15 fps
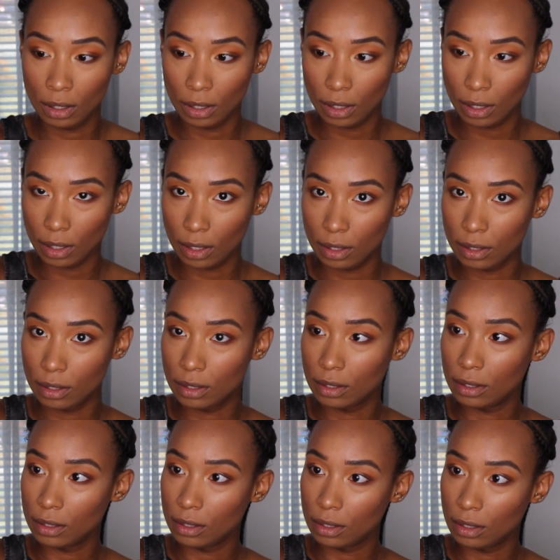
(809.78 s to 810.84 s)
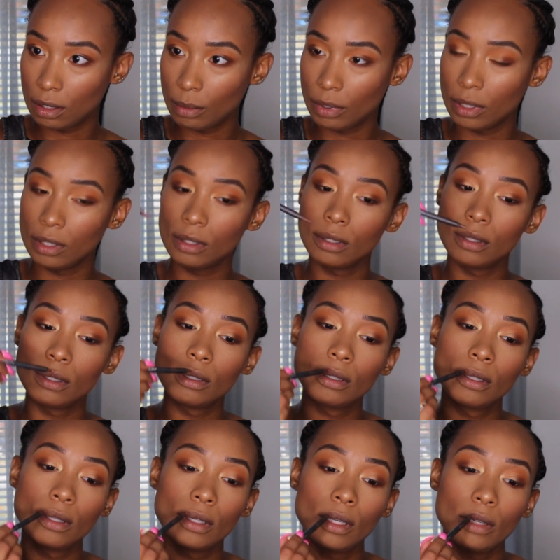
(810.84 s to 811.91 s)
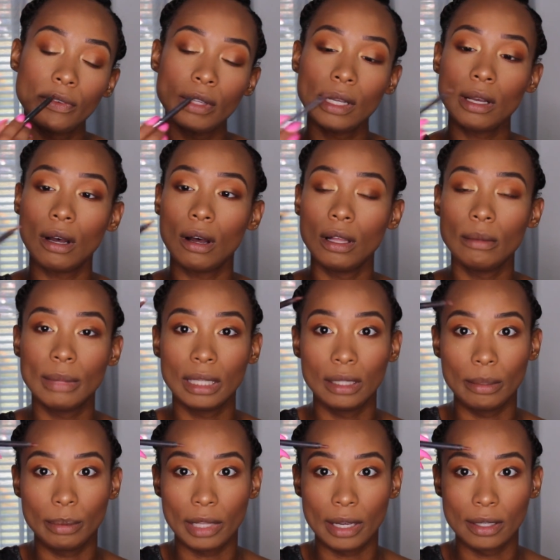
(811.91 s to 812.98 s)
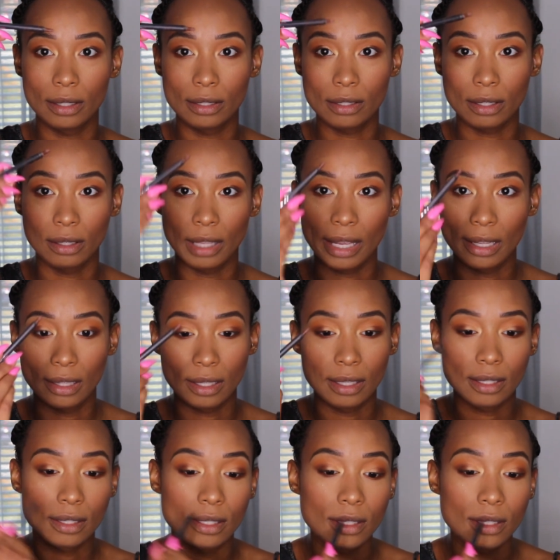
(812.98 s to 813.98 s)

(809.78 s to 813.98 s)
Okay, come on. I feel like all of my lip liners are like this.